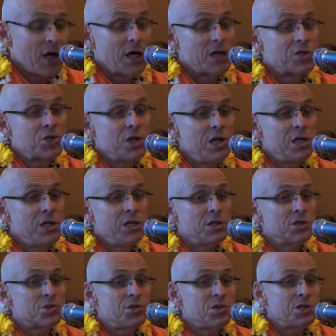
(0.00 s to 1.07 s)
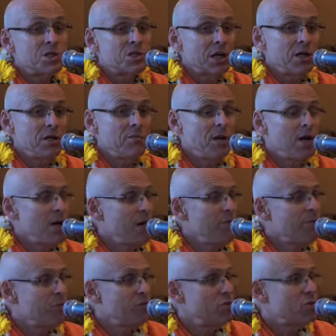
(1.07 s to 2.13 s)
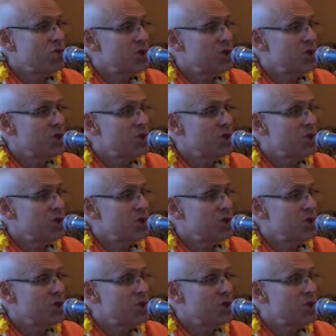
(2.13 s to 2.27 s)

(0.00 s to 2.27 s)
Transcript: Actually, Sri Chaitanya Mahaprabhu